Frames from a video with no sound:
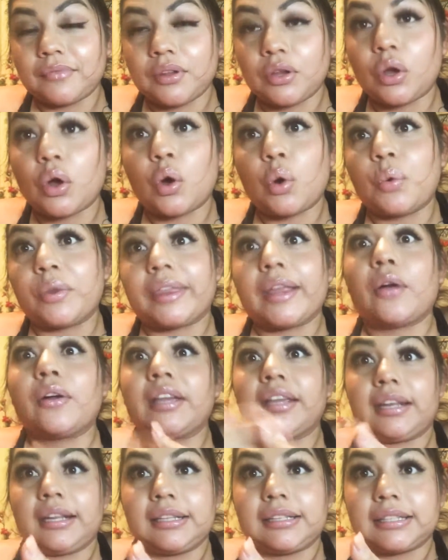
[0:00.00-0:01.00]
go without
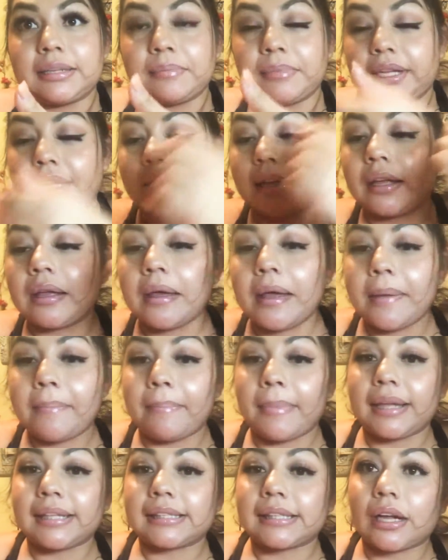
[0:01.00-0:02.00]
hitting somebody
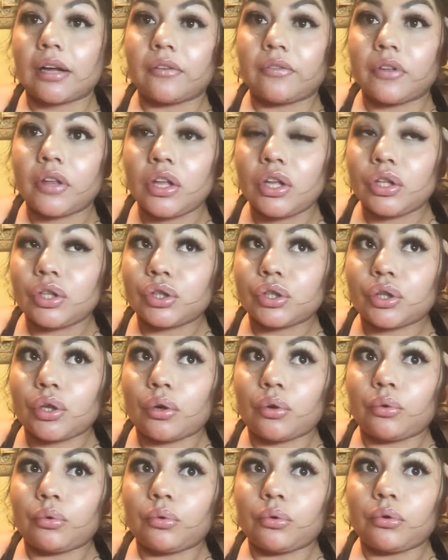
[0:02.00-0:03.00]
myself
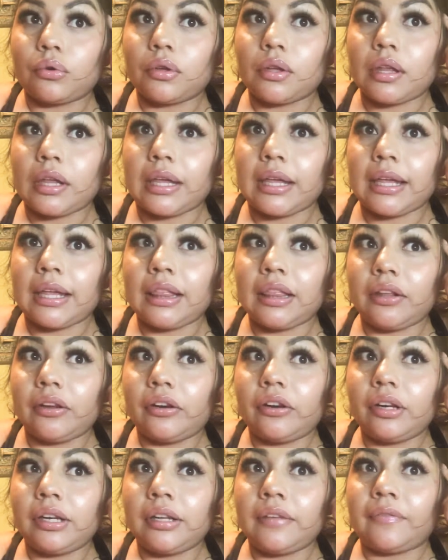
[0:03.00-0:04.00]
so it
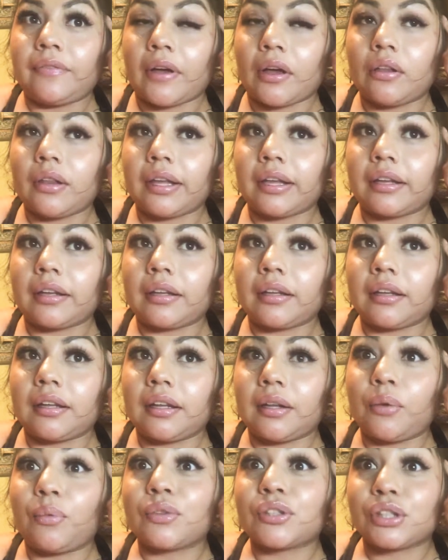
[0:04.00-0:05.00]
literally felt like
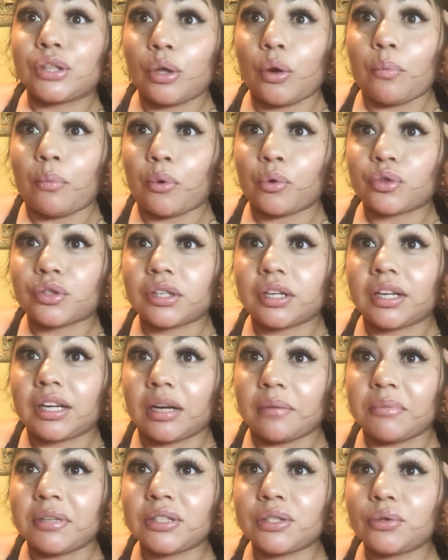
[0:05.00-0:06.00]
it was slow motion
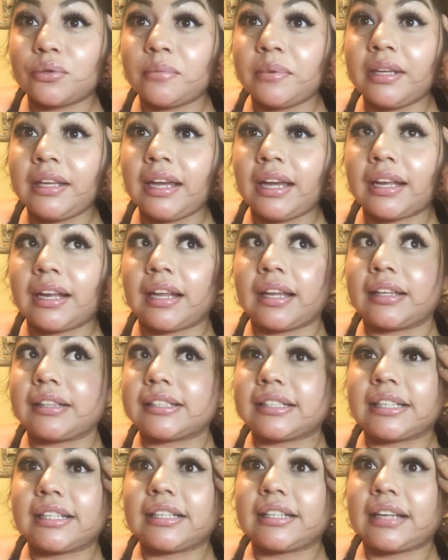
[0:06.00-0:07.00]
coming to me and i
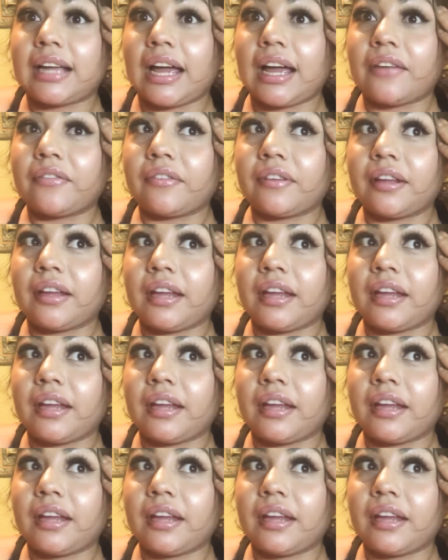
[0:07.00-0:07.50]
didn't have